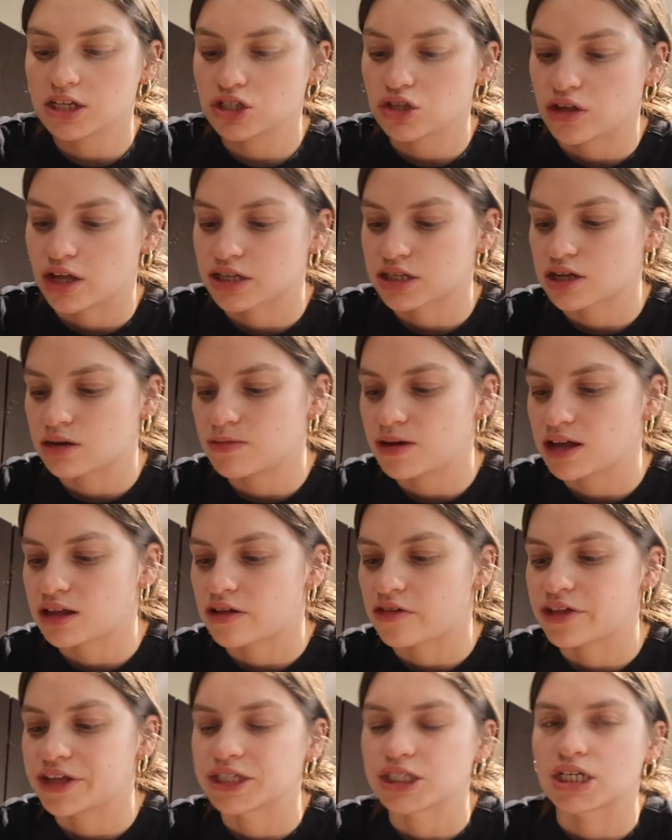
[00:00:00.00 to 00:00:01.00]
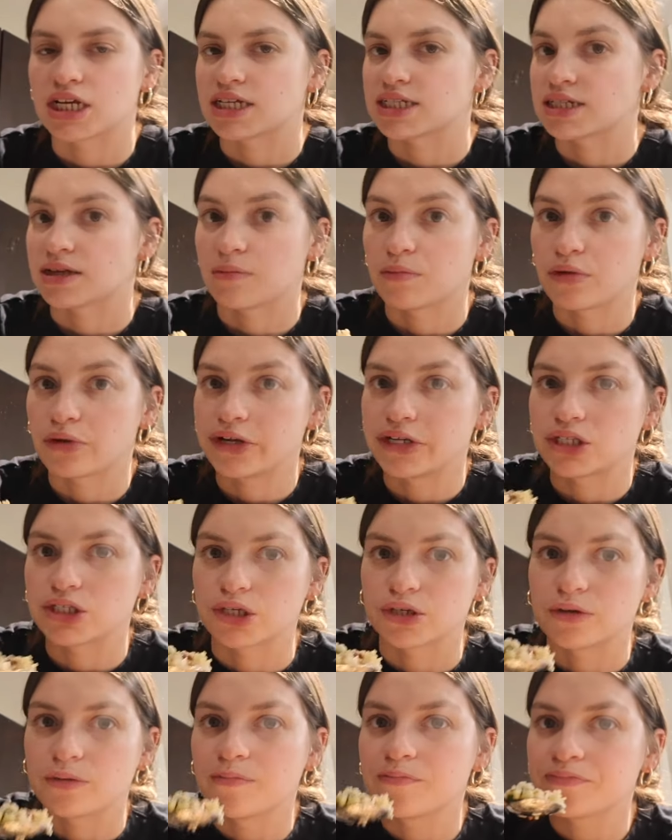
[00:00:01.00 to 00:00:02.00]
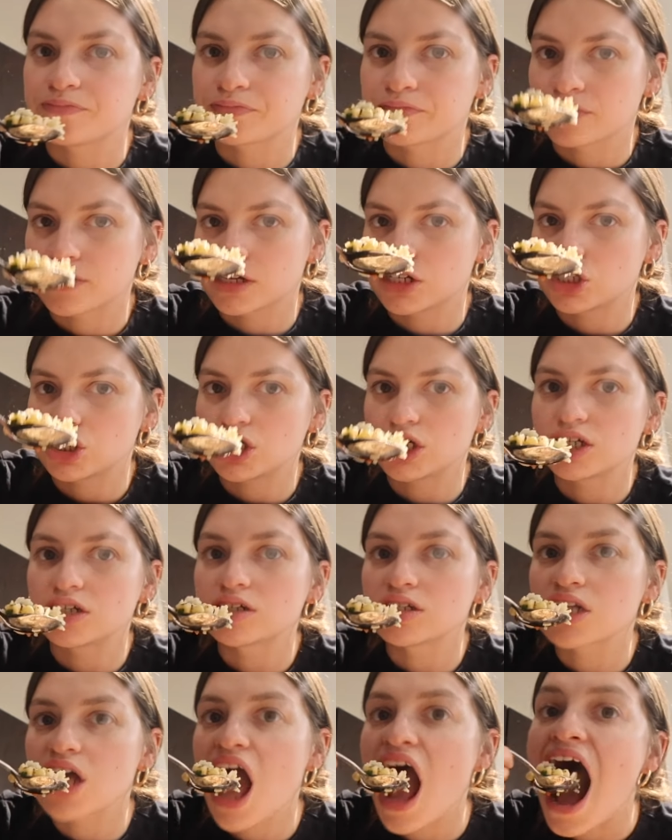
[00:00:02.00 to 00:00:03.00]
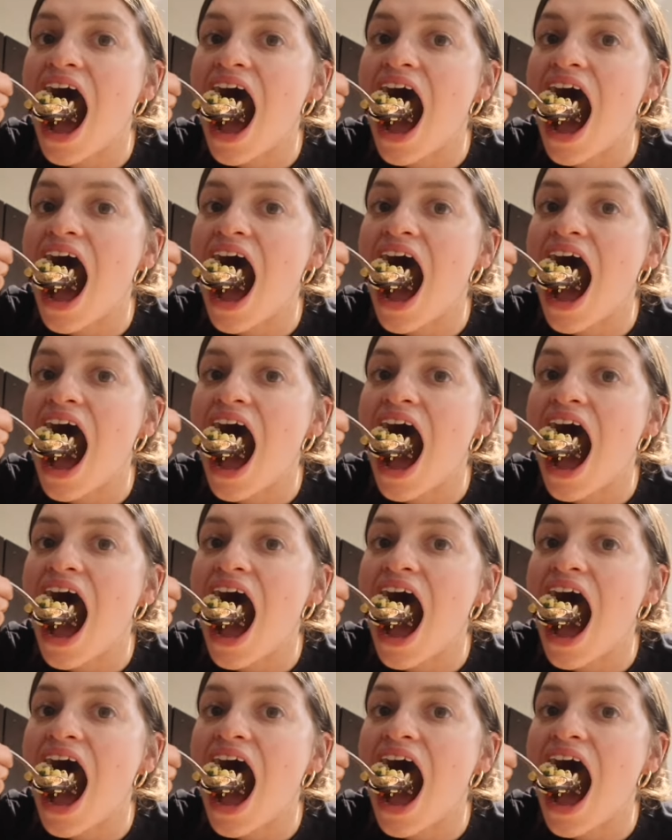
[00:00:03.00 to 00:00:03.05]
So that's gonna be on the list at some point too. Cheers.